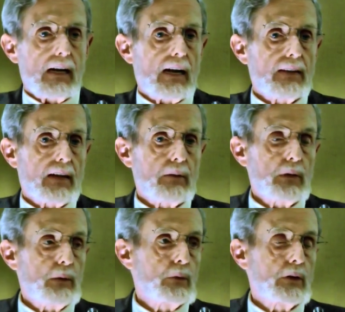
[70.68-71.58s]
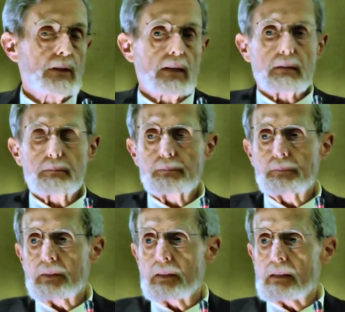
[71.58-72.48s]
and then we would um,
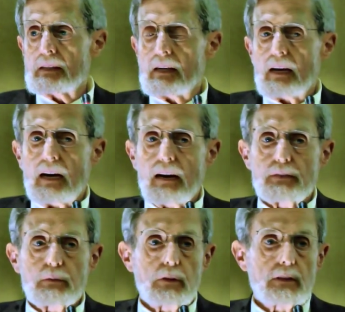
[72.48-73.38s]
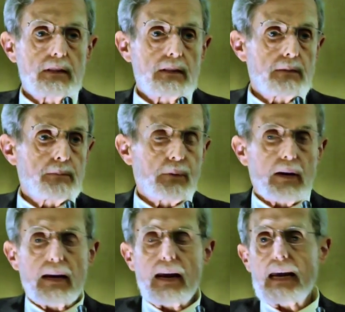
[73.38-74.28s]
afterwards
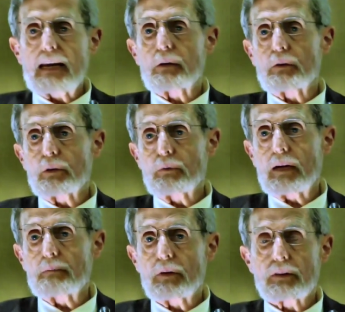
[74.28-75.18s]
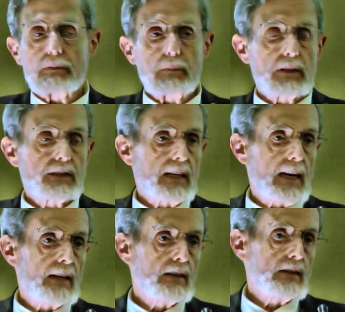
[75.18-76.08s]
pray, Hail, Holy Queen, Mother of Mercy,
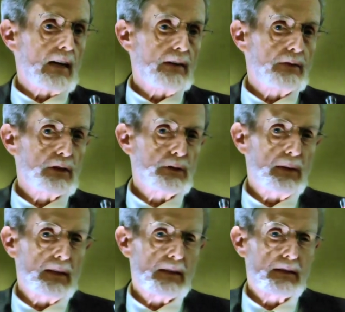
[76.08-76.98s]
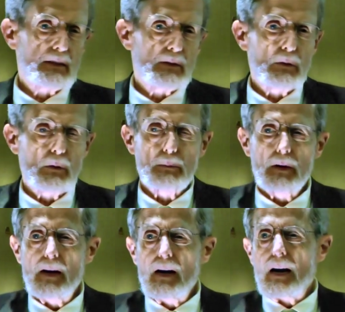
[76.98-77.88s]
hail our life, our sweetness, and our hope.
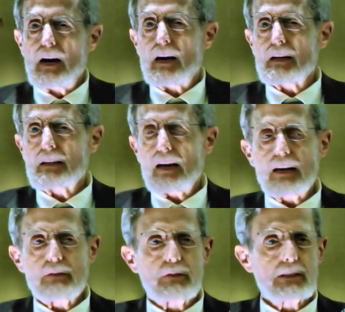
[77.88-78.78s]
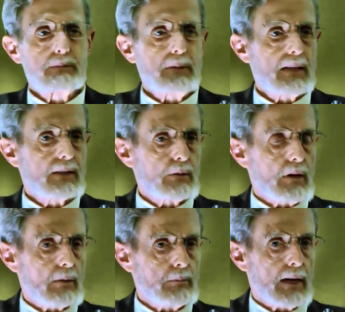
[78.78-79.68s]
Our life was built
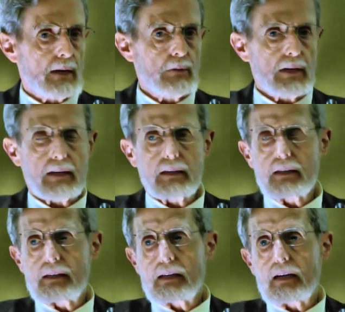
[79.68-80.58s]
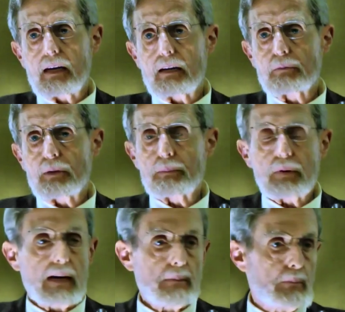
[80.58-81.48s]
around Mary, and we
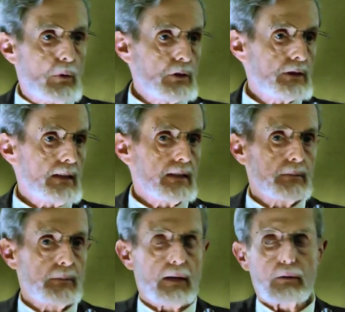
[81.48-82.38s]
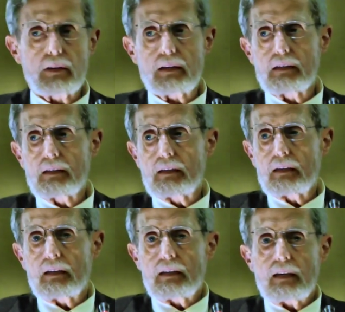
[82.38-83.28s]
prayed mostly to Mary.
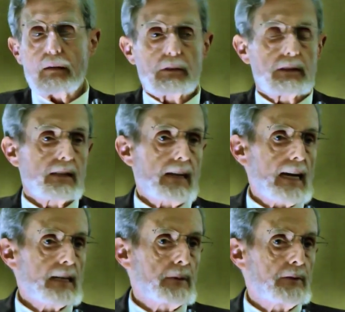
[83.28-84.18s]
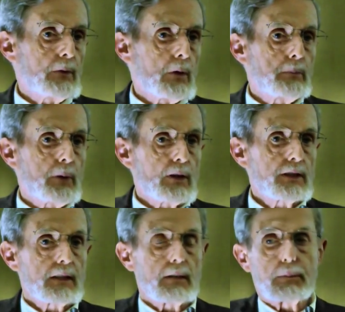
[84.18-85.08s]
It was the days before
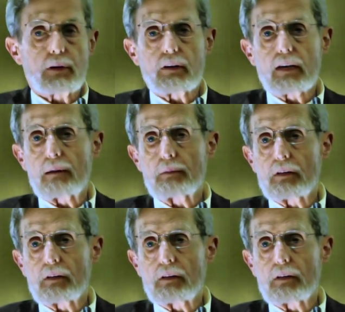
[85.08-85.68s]
personal prayer came